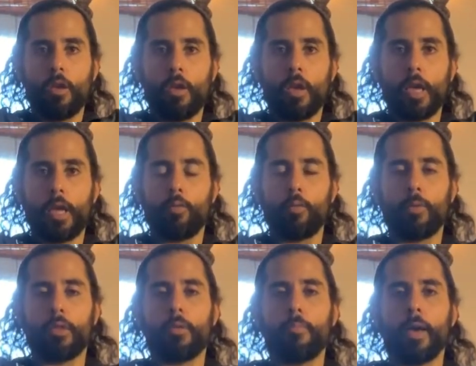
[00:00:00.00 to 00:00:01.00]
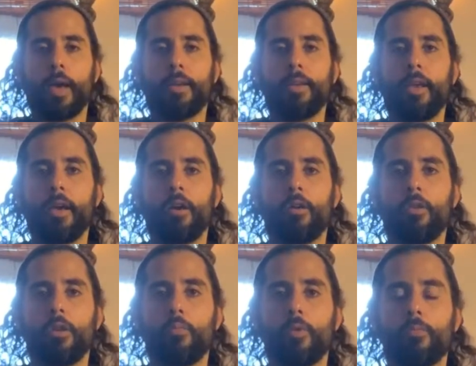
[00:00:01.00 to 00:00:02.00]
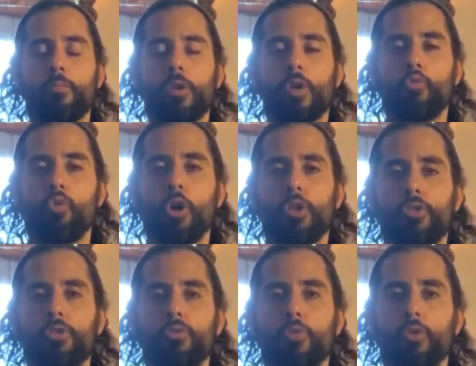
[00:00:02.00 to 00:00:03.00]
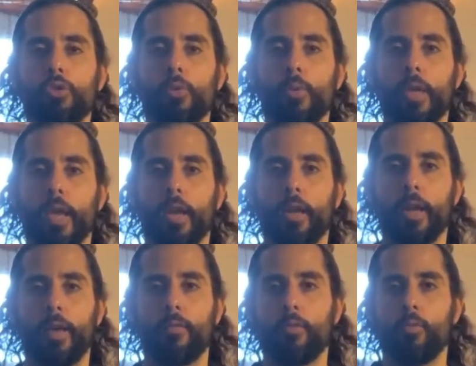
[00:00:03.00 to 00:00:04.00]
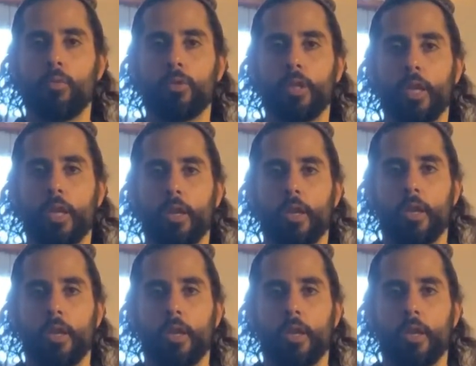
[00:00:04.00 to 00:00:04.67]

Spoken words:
And we'll bring them back down, and when we cross the torso again, I'm going to have you rotate